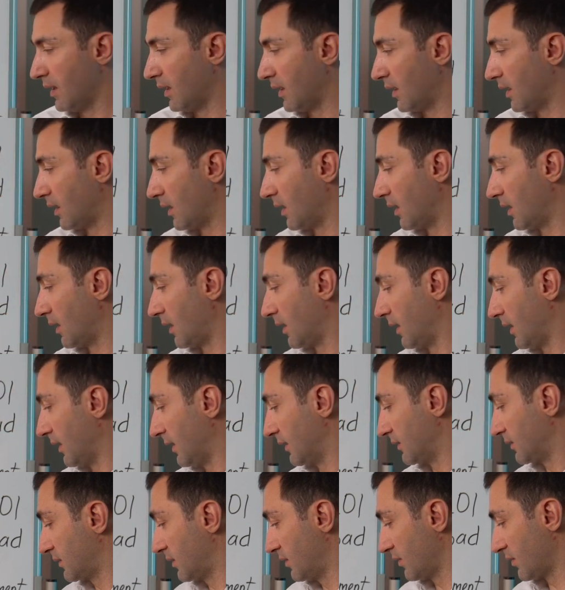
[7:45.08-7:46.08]
Uh,
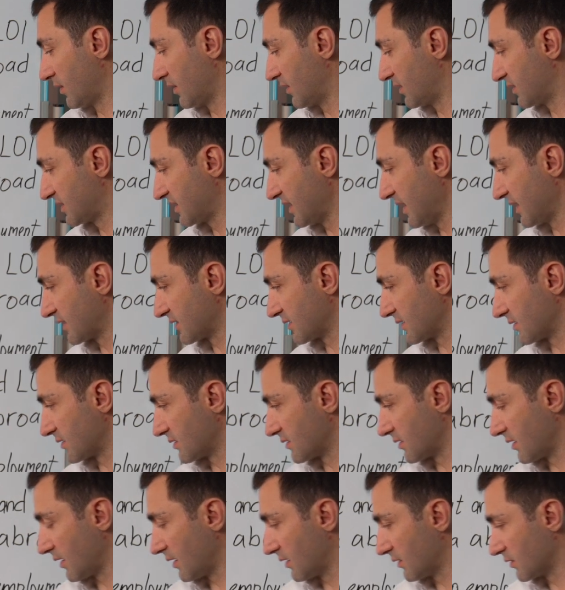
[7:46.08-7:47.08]
and here are the
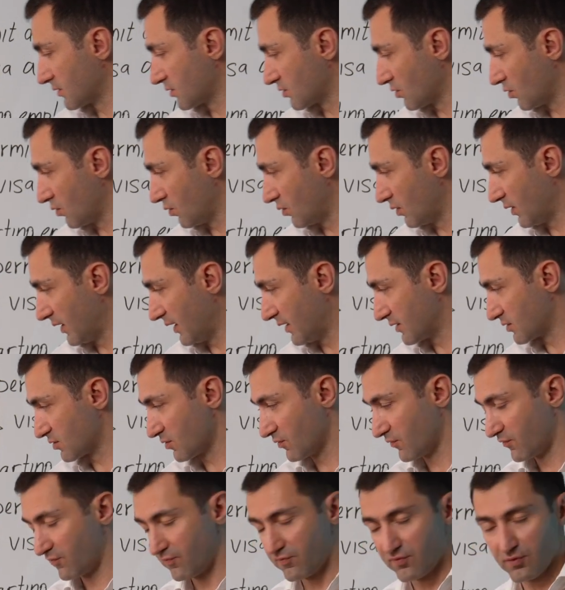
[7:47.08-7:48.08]
taxes, yeah? So as
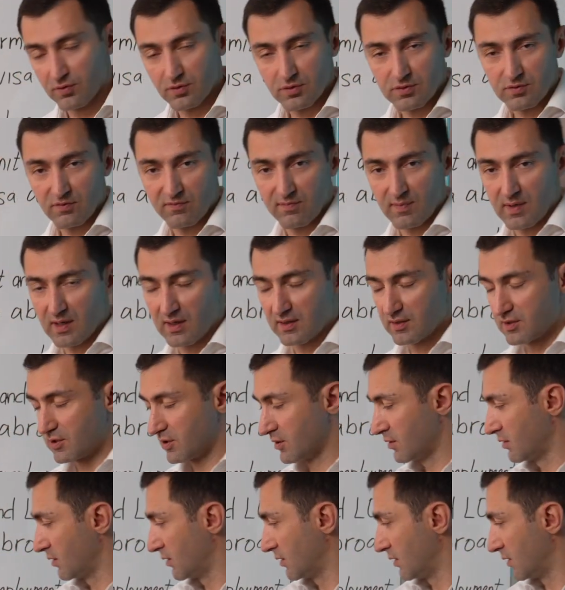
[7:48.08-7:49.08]
of 1st of
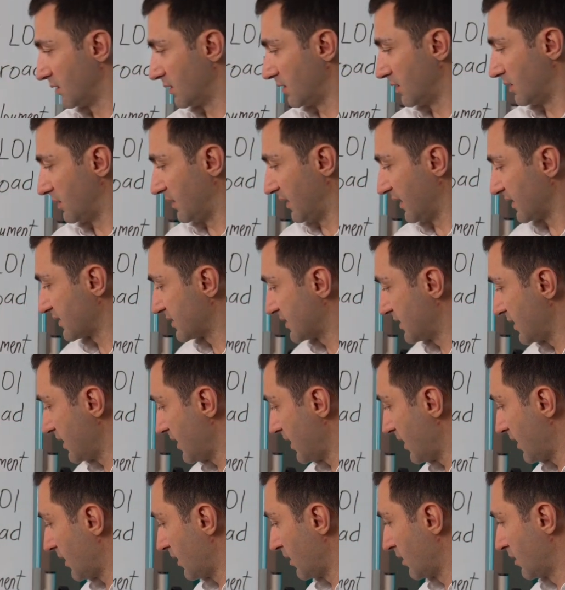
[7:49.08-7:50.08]
March next
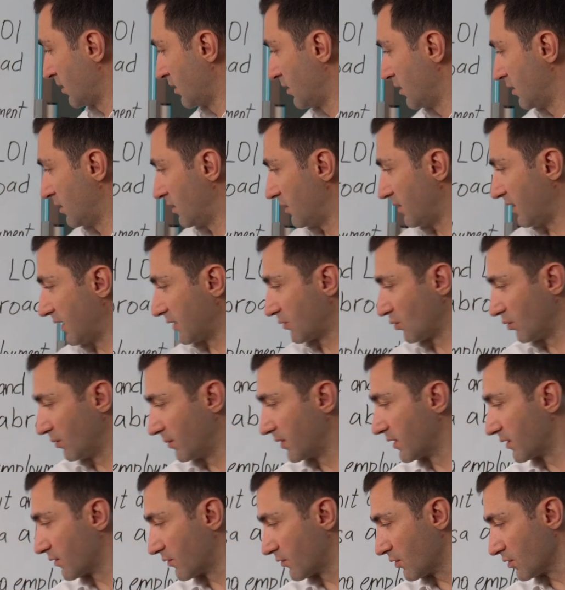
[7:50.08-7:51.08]
year, that will
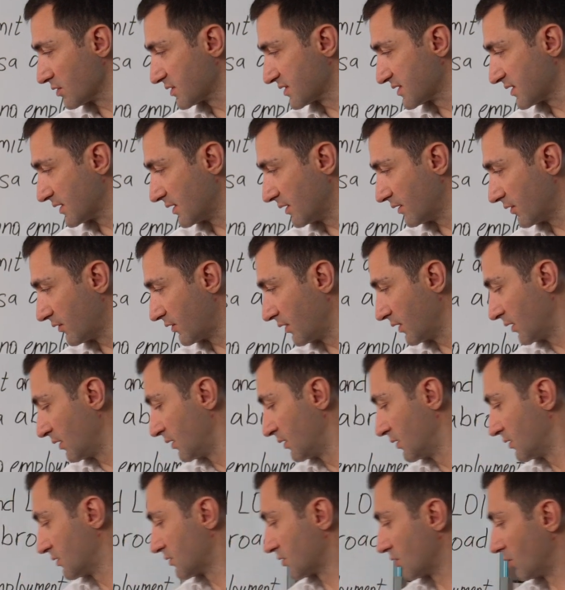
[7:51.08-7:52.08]
be the gross salary.
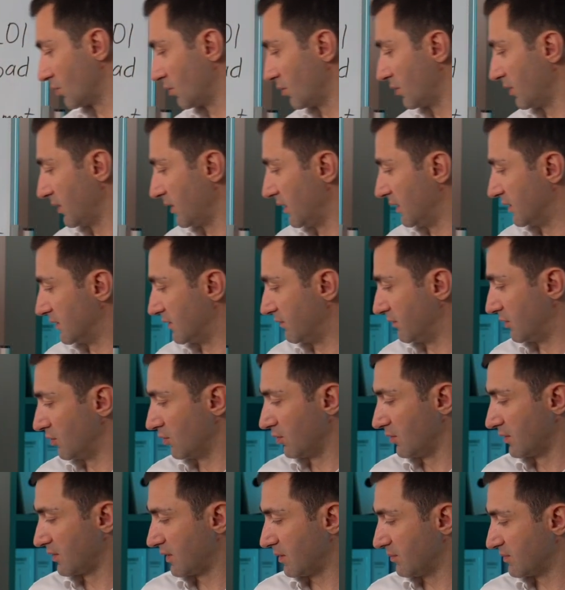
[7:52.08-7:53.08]
So
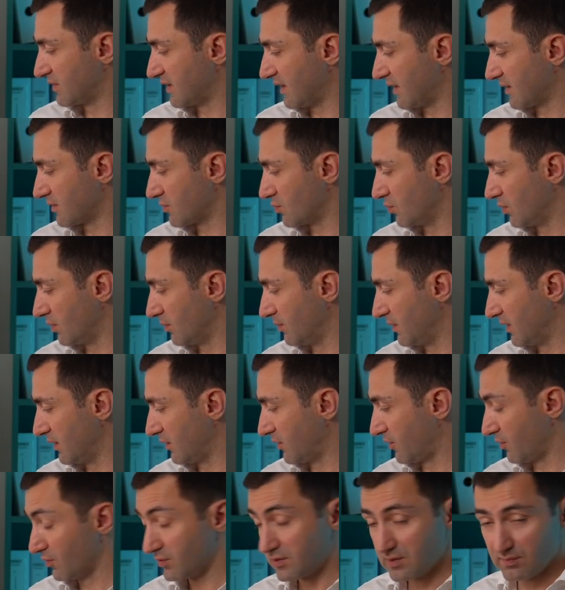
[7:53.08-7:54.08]
individual income tax will be
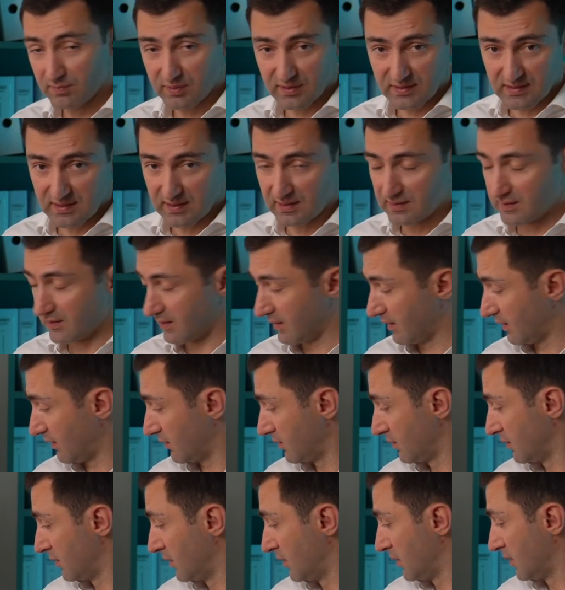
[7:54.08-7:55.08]
13%
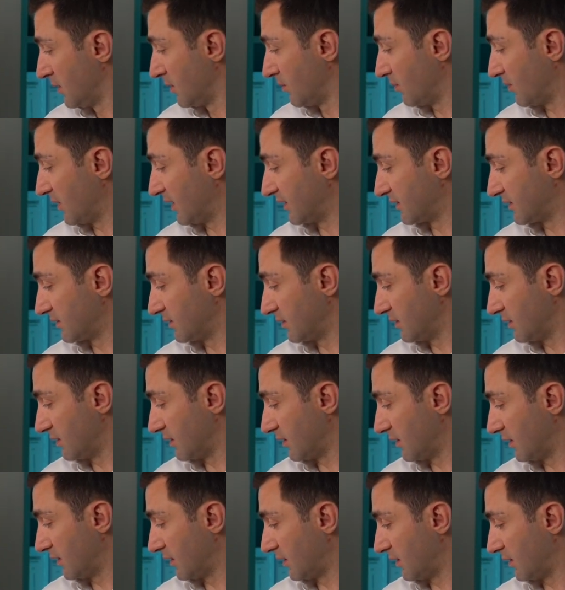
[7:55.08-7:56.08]
again, but
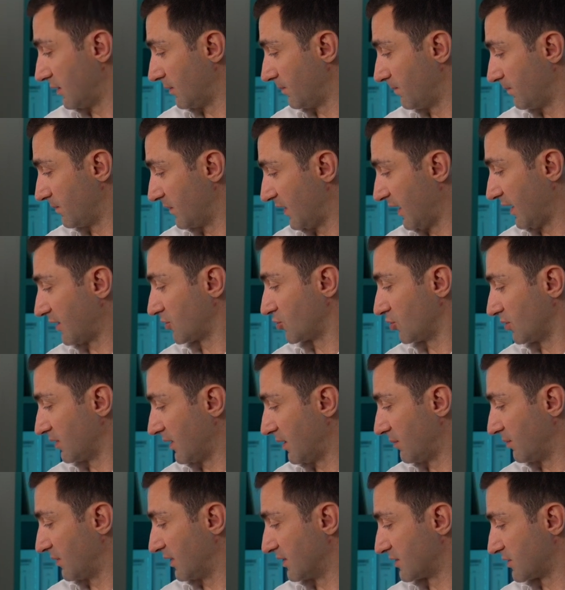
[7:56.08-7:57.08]
uh, the actual
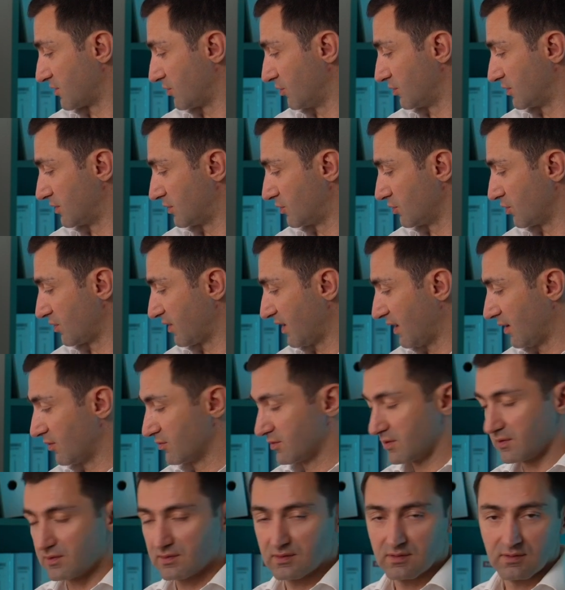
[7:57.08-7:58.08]
number is
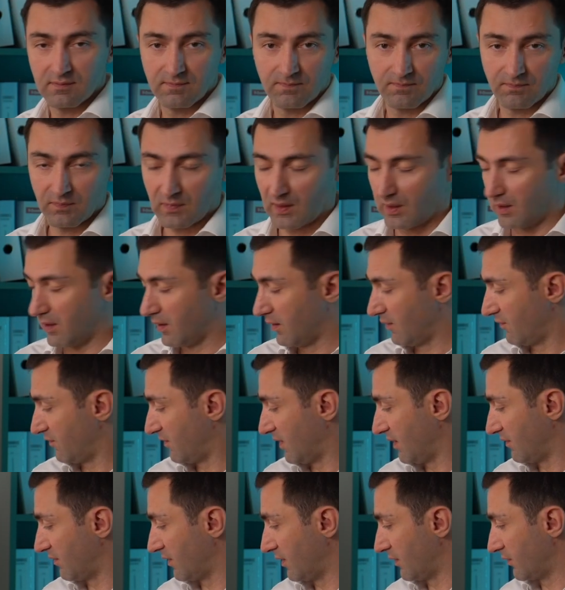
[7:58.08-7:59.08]

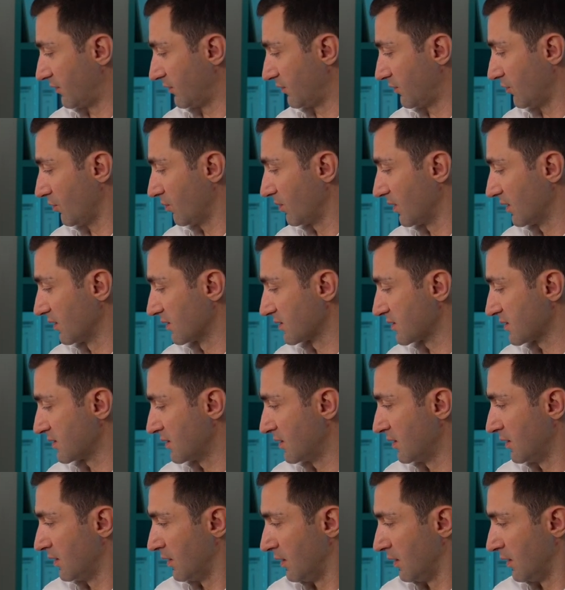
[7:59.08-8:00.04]
32,500 uh, rubles.